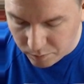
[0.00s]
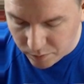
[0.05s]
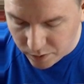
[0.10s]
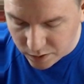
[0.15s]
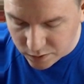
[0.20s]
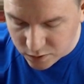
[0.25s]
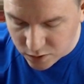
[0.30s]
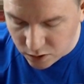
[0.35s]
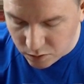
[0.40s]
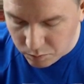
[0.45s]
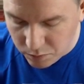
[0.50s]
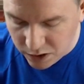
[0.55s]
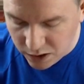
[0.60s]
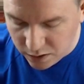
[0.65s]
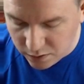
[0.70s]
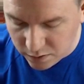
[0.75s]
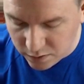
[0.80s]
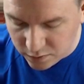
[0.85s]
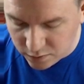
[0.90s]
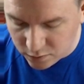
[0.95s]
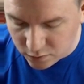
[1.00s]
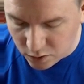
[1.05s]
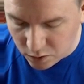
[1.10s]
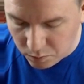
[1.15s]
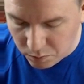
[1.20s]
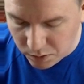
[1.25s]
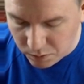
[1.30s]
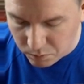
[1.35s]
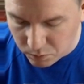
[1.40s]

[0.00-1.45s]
This is gonna be